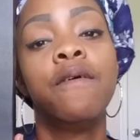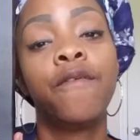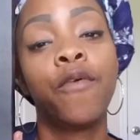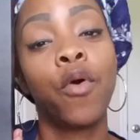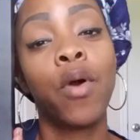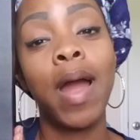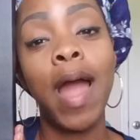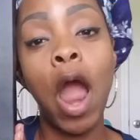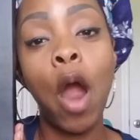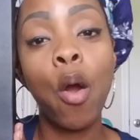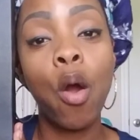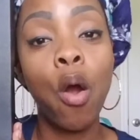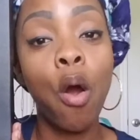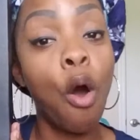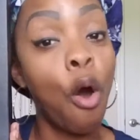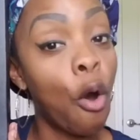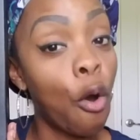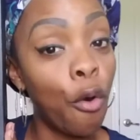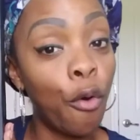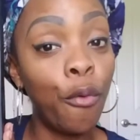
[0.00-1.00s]
for our
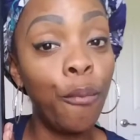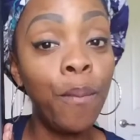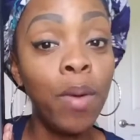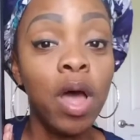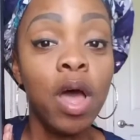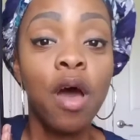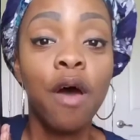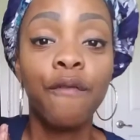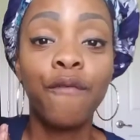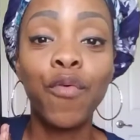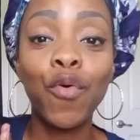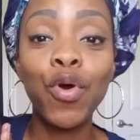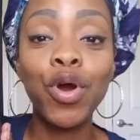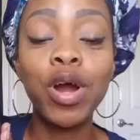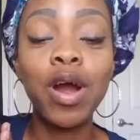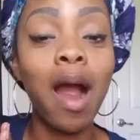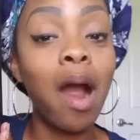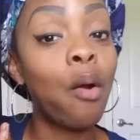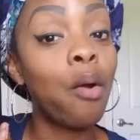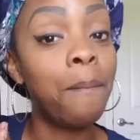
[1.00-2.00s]
home, for
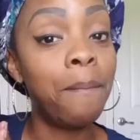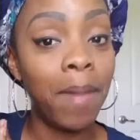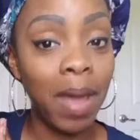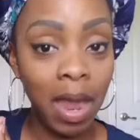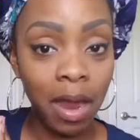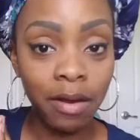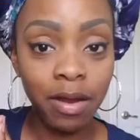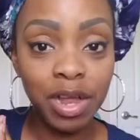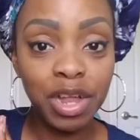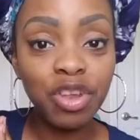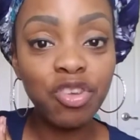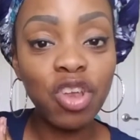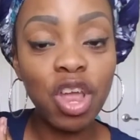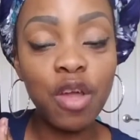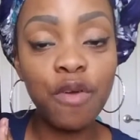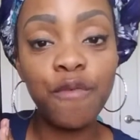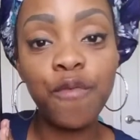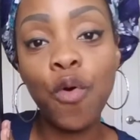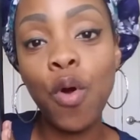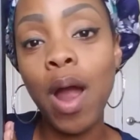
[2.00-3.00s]
our marriage,
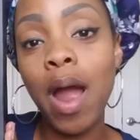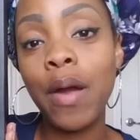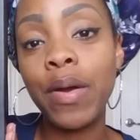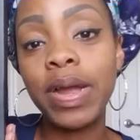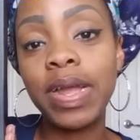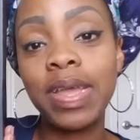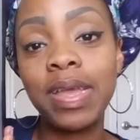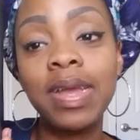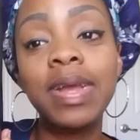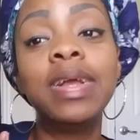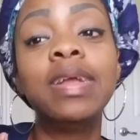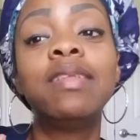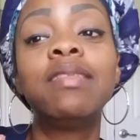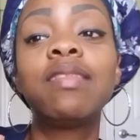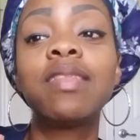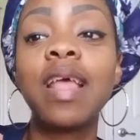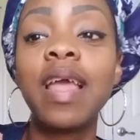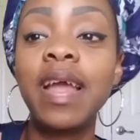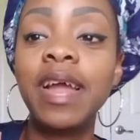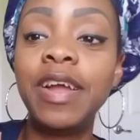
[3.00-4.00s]
and for our
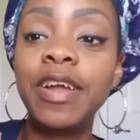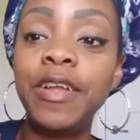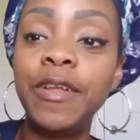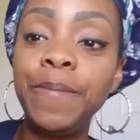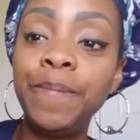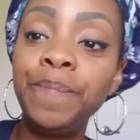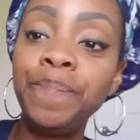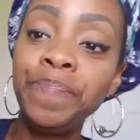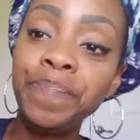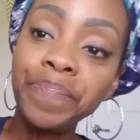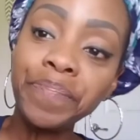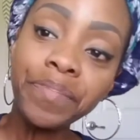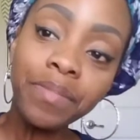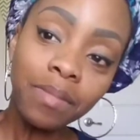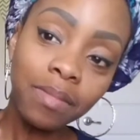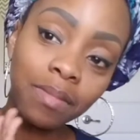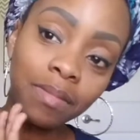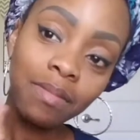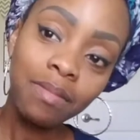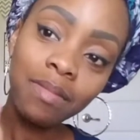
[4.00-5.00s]
kids. And
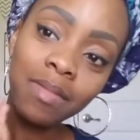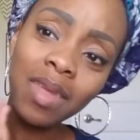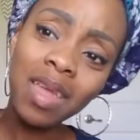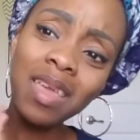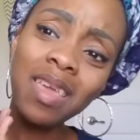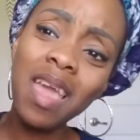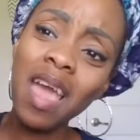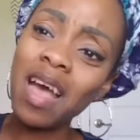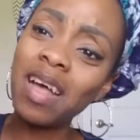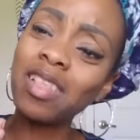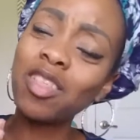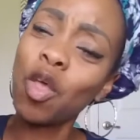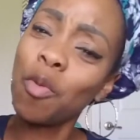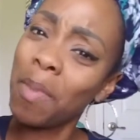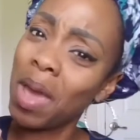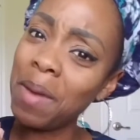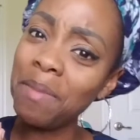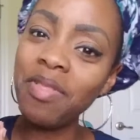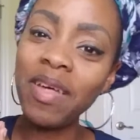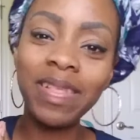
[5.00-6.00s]
yeah, so
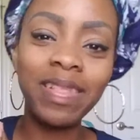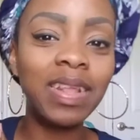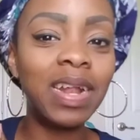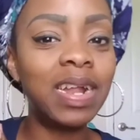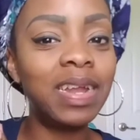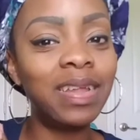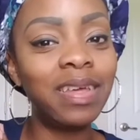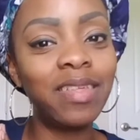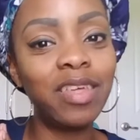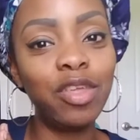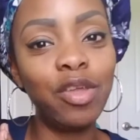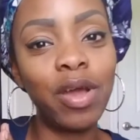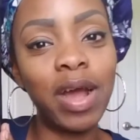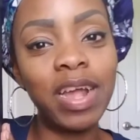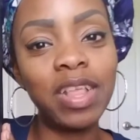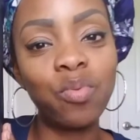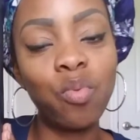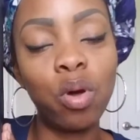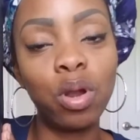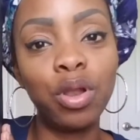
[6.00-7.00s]
maybe that's an idea that you
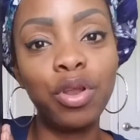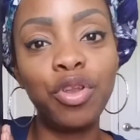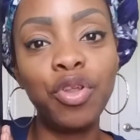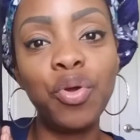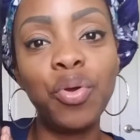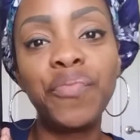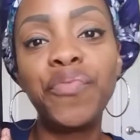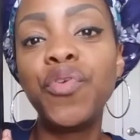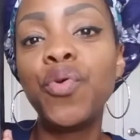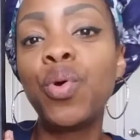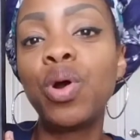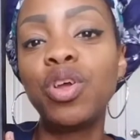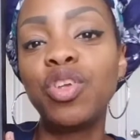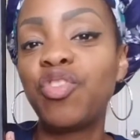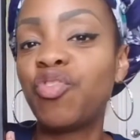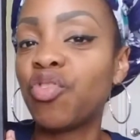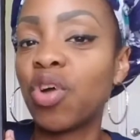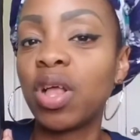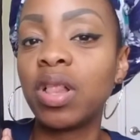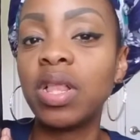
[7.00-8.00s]
guys want to do. If you are
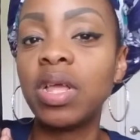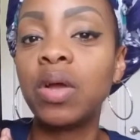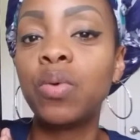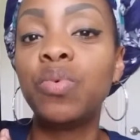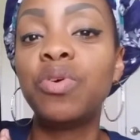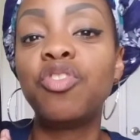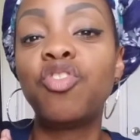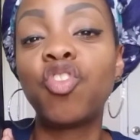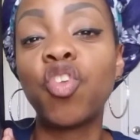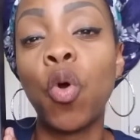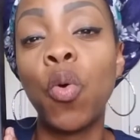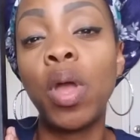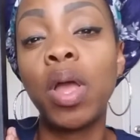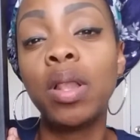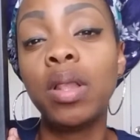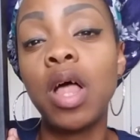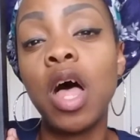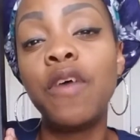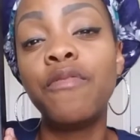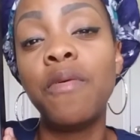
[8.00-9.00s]
struggling with showing
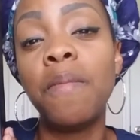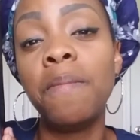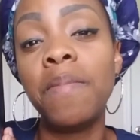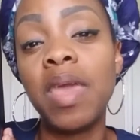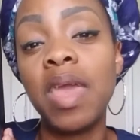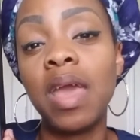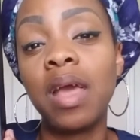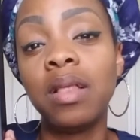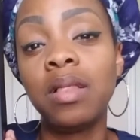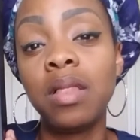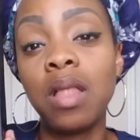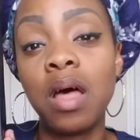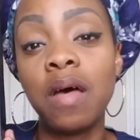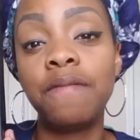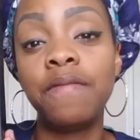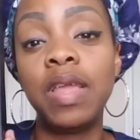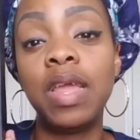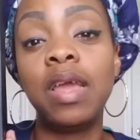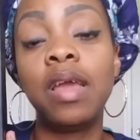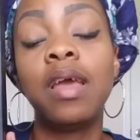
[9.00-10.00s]
love and being
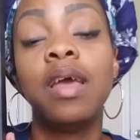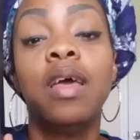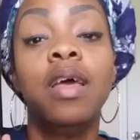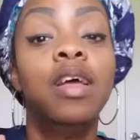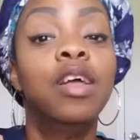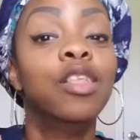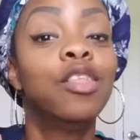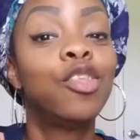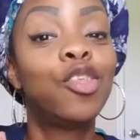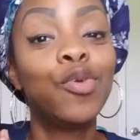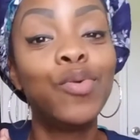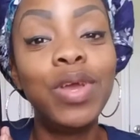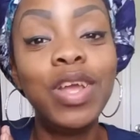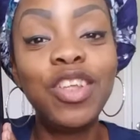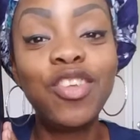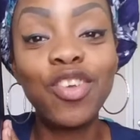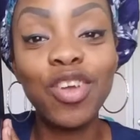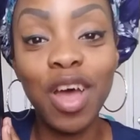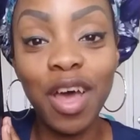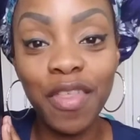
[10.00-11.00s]
loving to
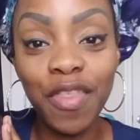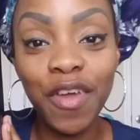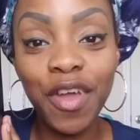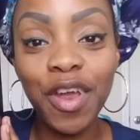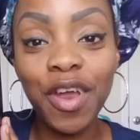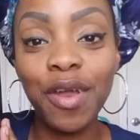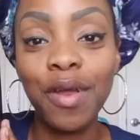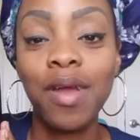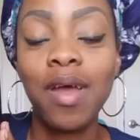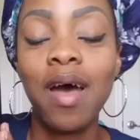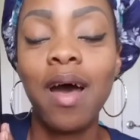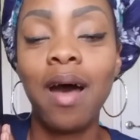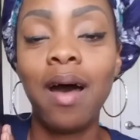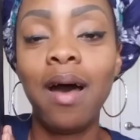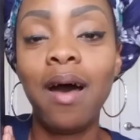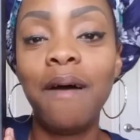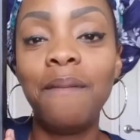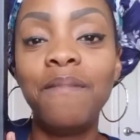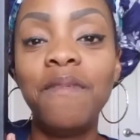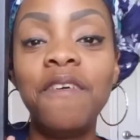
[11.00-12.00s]
each other,
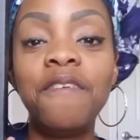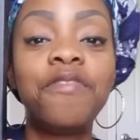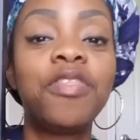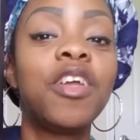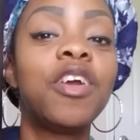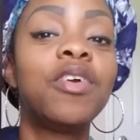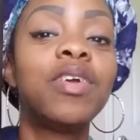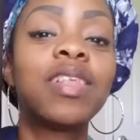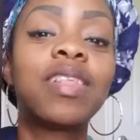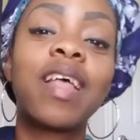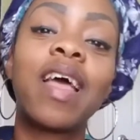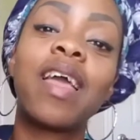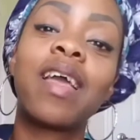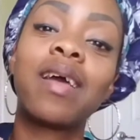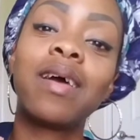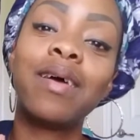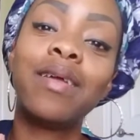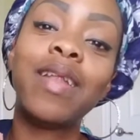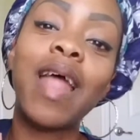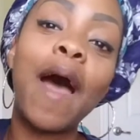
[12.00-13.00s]
um, if there is
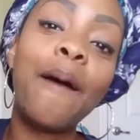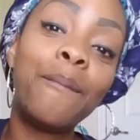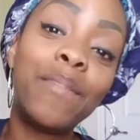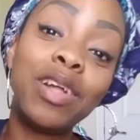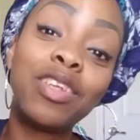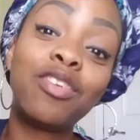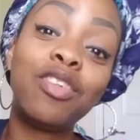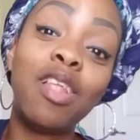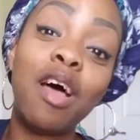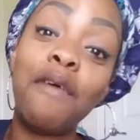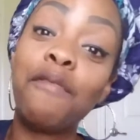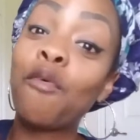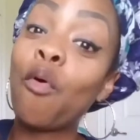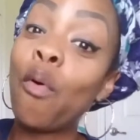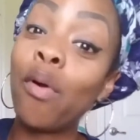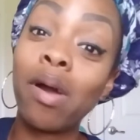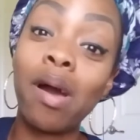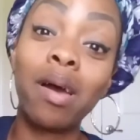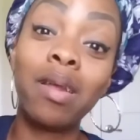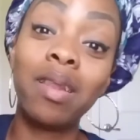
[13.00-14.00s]
like not much love
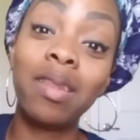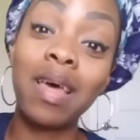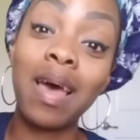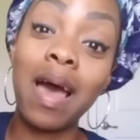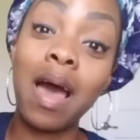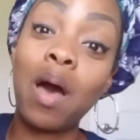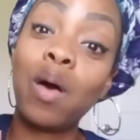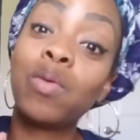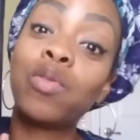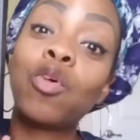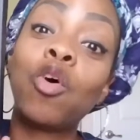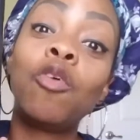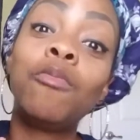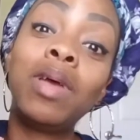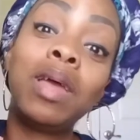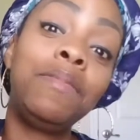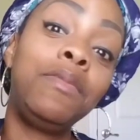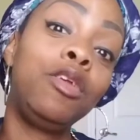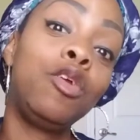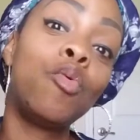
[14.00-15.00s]
going on in the household,
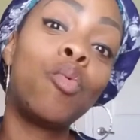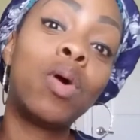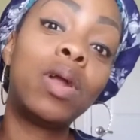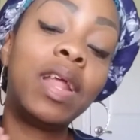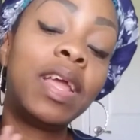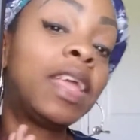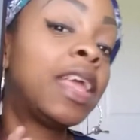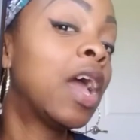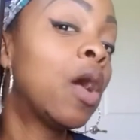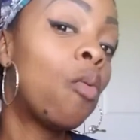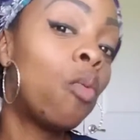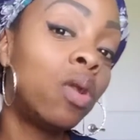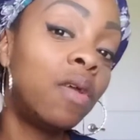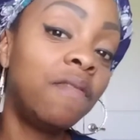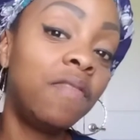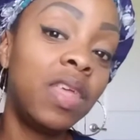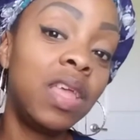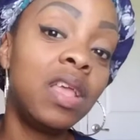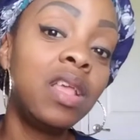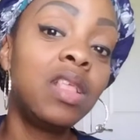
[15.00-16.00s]
maybe you want to get one
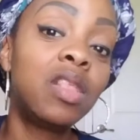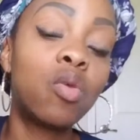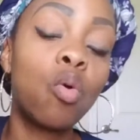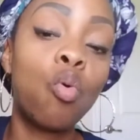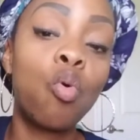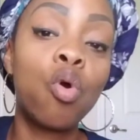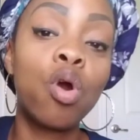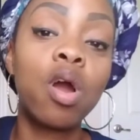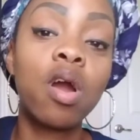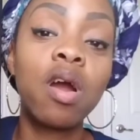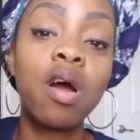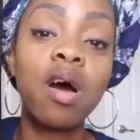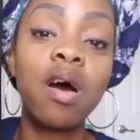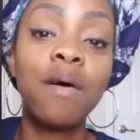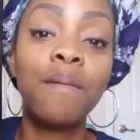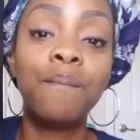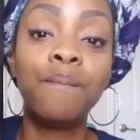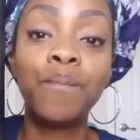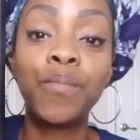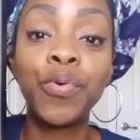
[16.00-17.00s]
of these or
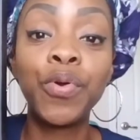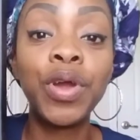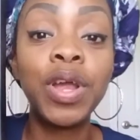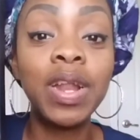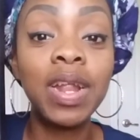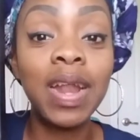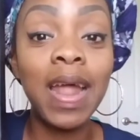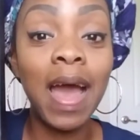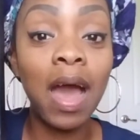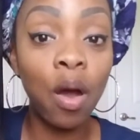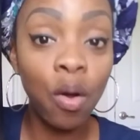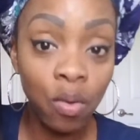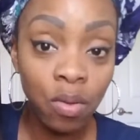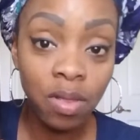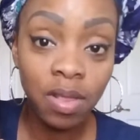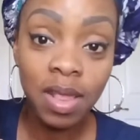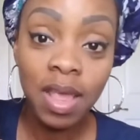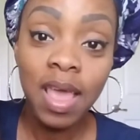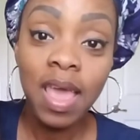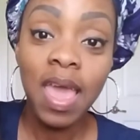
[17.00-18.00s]
um, print it
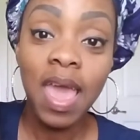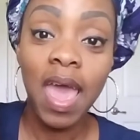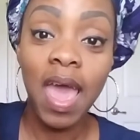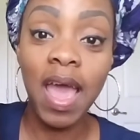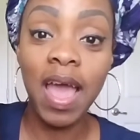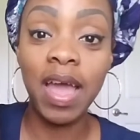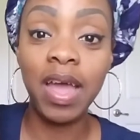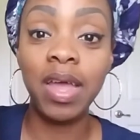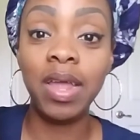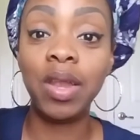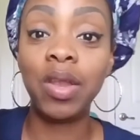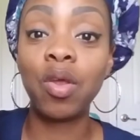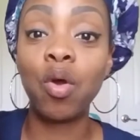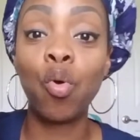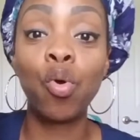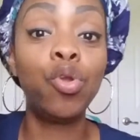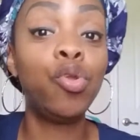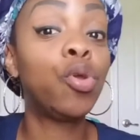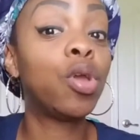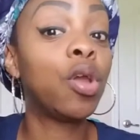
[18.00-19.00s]
out and
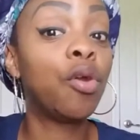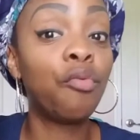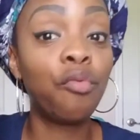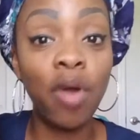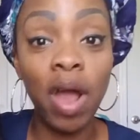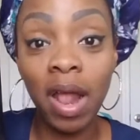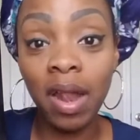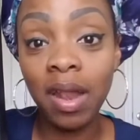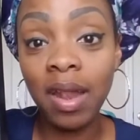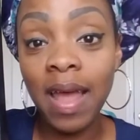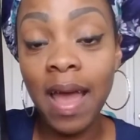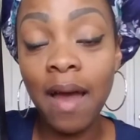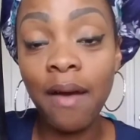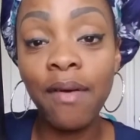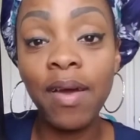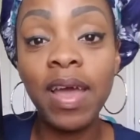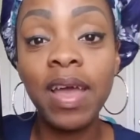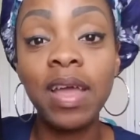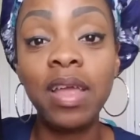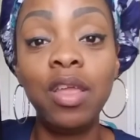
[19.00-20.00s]
or you can write it
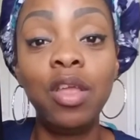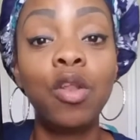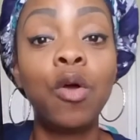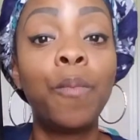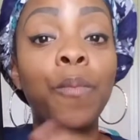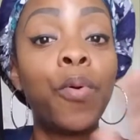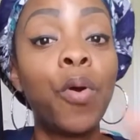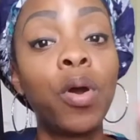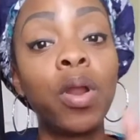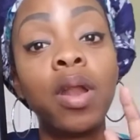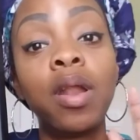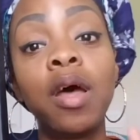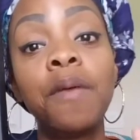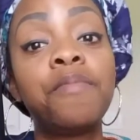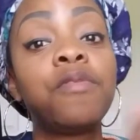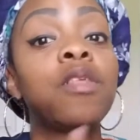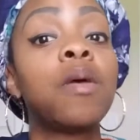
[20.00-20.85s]
out and you know put it up